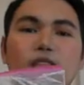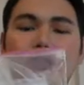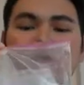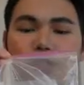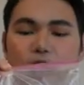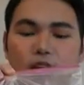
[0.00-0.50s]

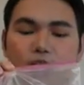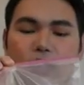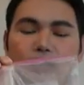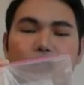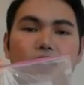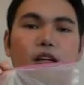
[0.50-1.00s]
that you
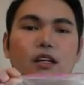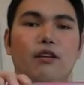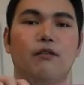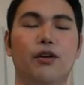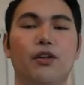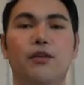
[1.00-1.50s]
need
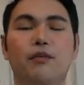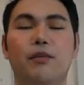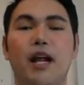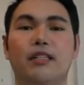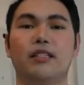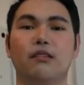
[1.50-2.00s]
for you to
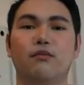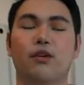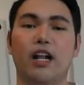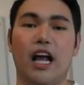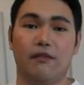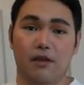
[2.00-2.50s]
practice for
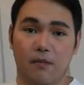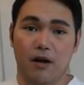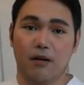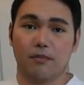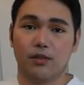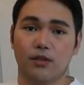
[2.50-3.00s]
the IV
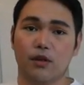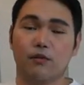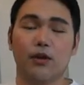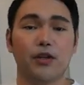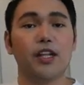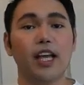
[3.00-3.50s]
pump. So
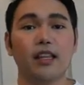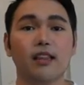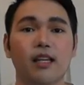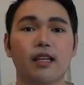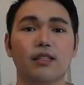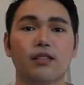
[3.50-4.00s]
for you to get
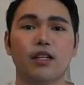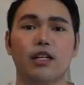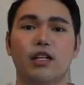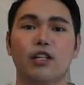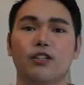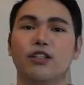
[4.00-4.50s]
this,
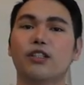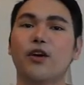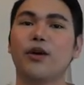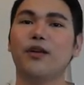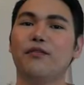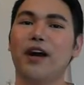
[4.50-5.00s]
just
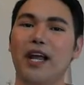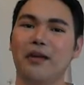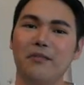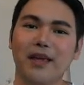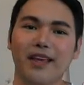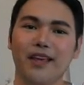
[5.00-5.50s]
go and
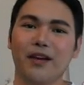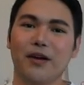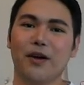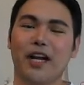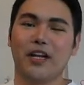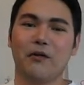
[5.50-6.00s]
find me
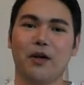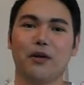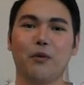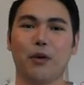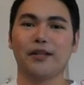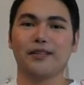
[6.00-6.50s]
or anyone
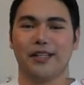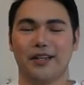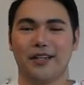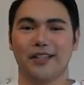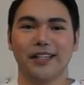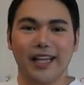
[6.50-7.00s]
who works
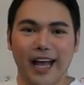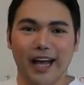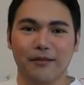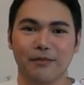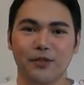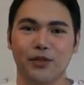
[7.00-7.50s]
here in the
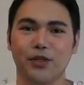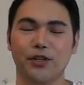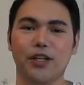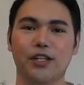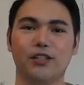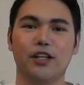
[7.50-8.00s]
lab so you
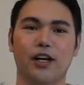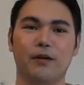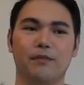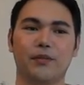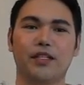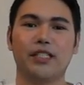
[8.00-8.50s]
could
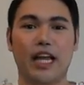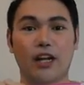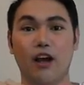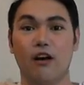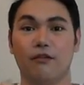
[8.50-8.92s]
sign